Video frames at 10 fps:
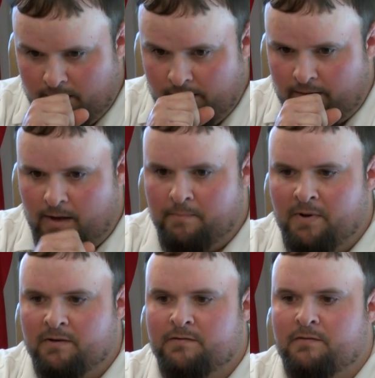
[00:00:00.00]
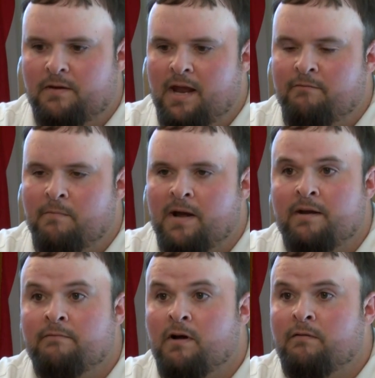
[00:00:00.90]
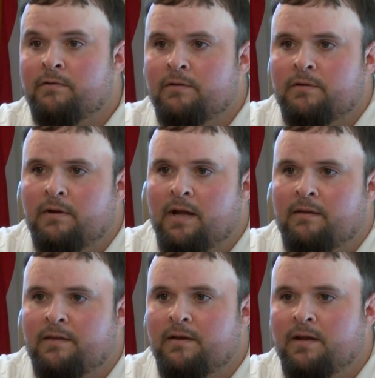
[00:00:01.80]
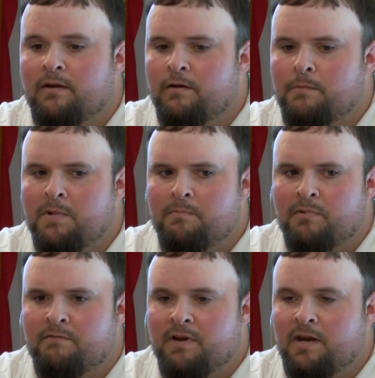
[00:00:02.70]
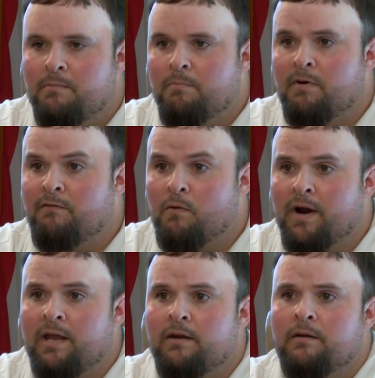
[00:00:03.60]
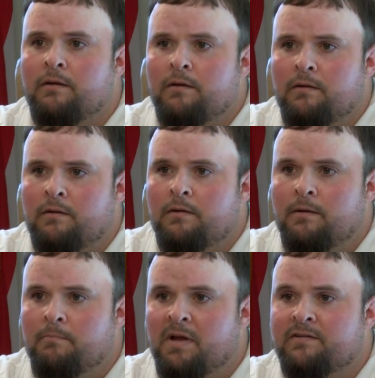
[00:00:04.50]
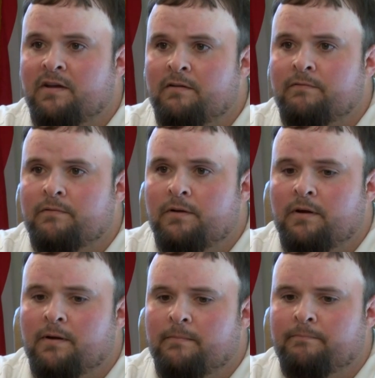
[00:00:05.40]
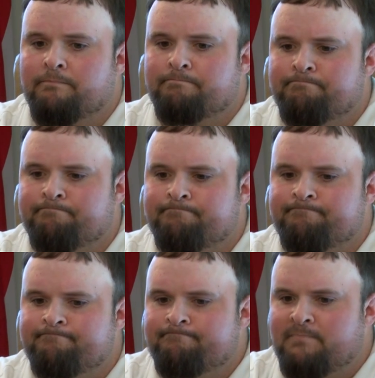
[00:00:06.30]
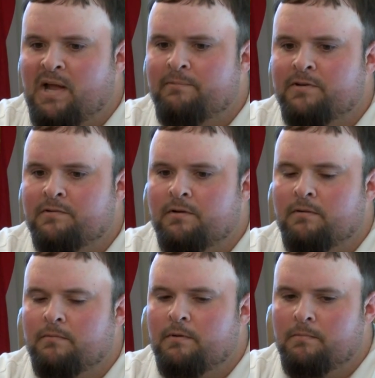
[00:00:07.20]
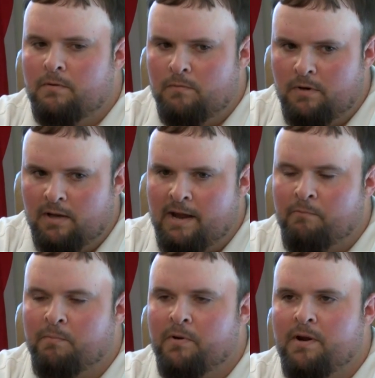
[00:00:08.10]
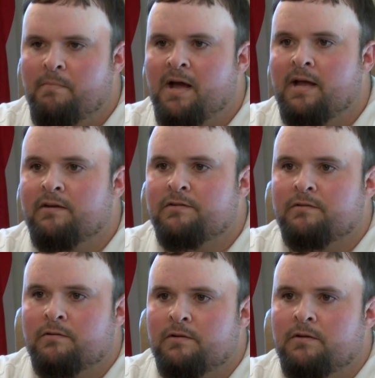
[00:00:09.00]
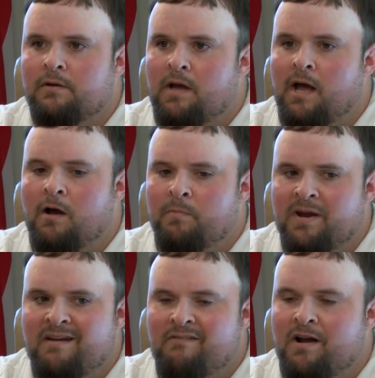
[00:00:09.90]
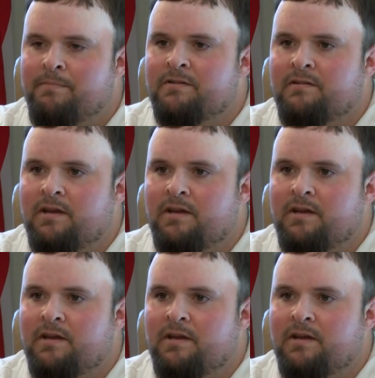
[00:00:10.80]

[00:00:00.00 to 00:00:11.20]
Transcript: amongst everybody involved. I think it could have been prevented beforehand, myself. I'm just glad we're putting it behind us. I hope it never happens